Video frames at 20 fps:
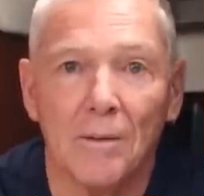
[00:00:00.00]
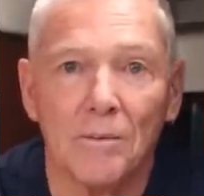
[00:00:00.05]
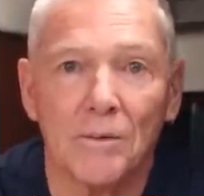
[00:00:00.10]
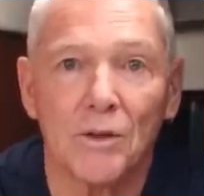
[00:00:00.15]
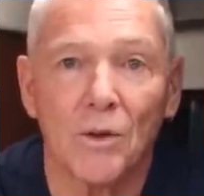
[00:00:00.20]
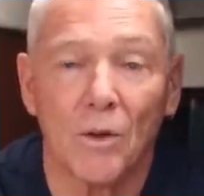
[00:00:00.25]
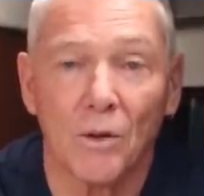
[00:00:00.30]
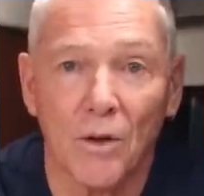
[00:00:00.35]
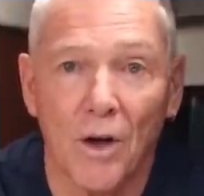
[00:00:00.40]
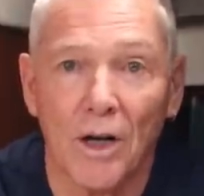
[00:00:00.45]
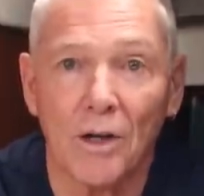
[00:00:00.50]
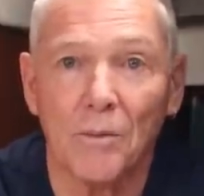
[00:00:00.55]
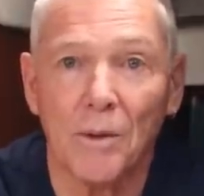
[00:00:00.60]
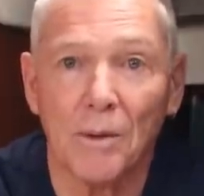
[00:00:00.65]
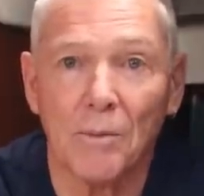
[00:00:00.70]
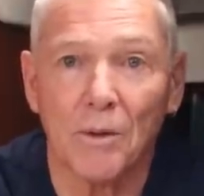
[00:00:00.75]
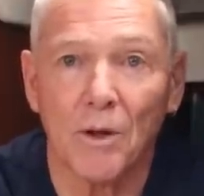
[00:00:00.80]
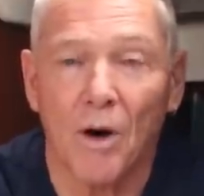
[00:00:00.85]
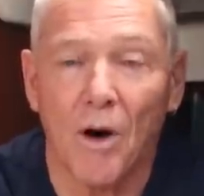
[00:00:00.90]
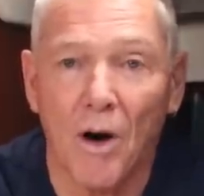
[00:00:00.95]
So a lot of
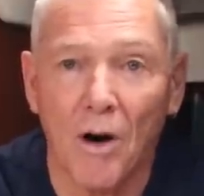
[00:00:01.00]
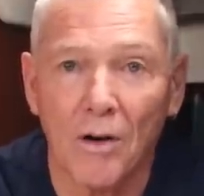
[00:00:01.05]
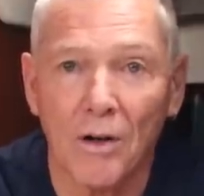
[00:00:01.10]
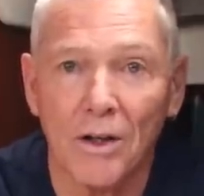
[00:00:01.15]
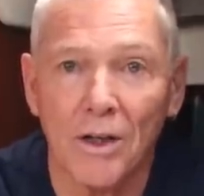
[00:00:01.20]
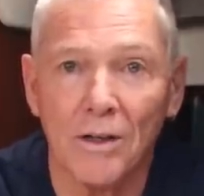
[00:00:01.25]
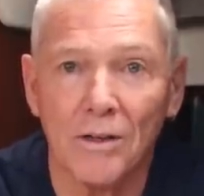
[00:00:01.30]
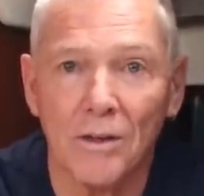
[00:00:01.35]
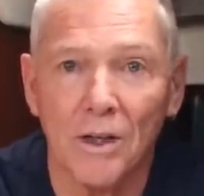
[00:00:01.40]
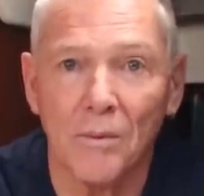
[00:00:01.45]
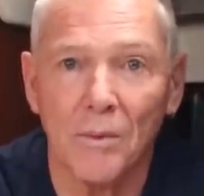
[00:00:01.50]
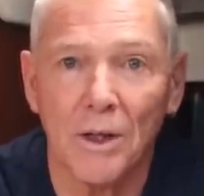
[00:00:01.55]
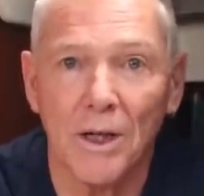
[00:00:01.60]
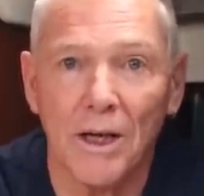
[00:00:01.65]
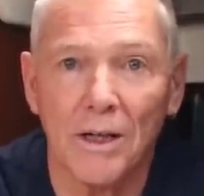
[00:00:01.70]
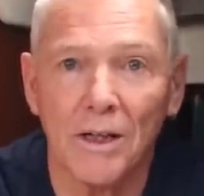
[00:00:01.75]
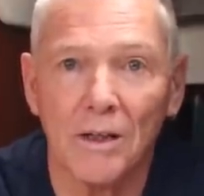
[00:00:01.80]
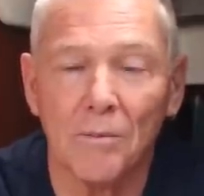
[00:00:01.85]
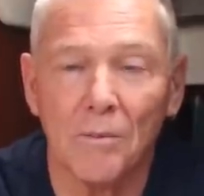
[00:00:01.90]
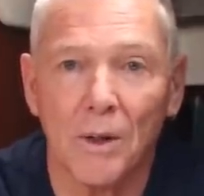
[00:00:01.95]
people are
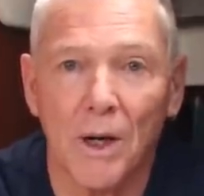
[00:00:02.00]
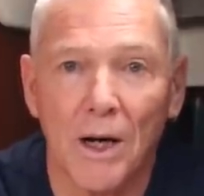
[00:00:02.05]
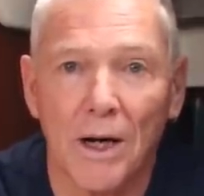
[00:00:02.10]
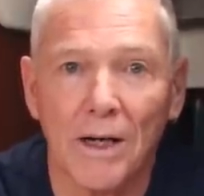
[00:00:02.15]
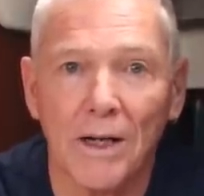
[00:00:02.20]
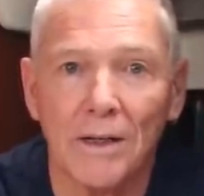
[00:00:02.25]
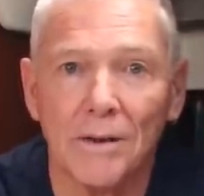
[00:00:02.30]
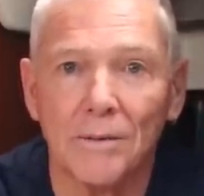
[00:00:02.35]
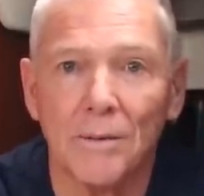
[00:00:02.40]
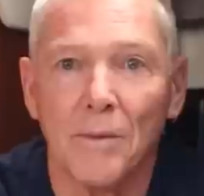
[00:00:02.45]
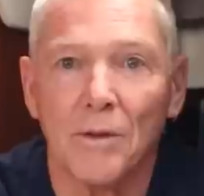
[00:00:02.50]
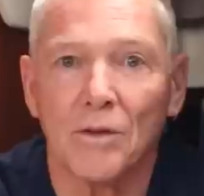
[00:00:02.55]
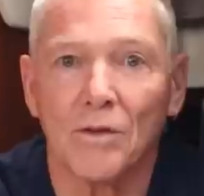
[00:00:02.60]
intimidated by it.